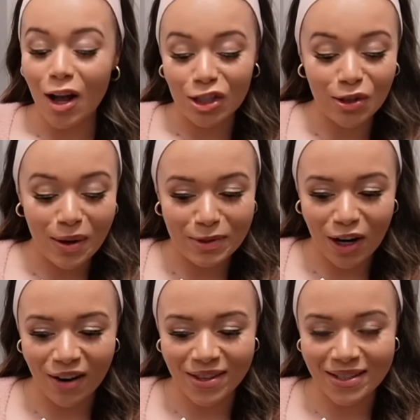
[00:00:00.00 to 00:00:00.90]
also, I'm
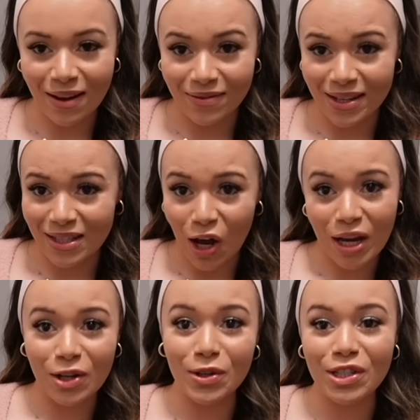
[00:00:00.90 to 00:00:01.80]
sorry if this stuff does not
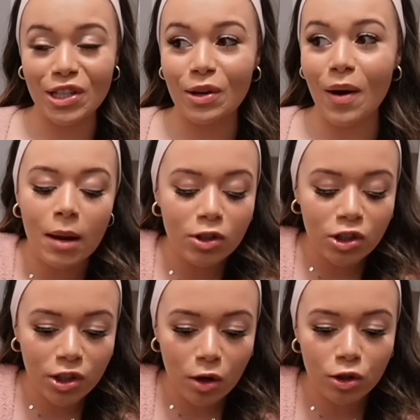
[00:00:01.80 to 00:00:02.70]
interest you. I'm
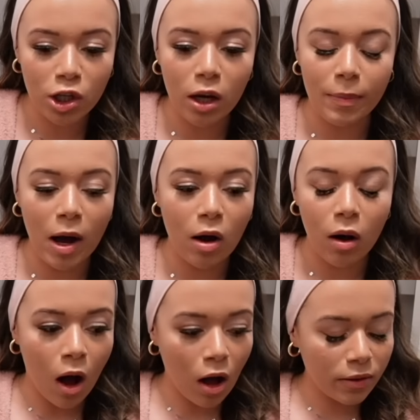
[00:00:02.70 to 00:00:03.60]
just so shook
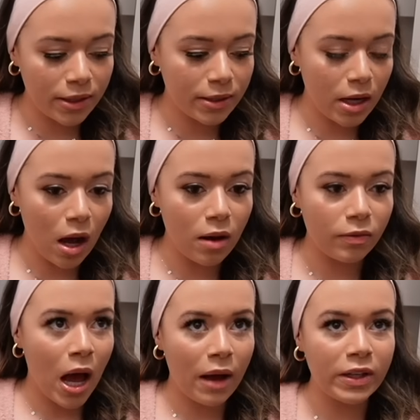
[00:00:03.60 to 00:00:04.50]
about all this
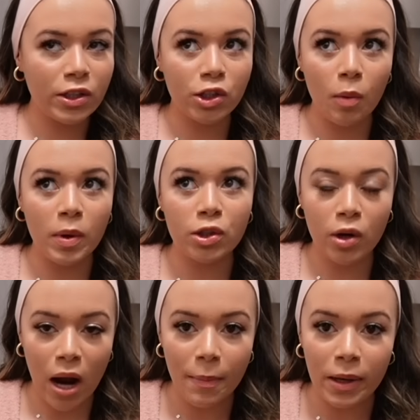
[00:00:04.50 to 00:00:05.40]
stuff having so much
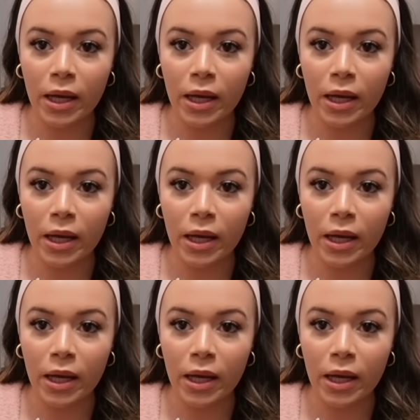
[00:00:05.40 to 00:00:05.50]
crap in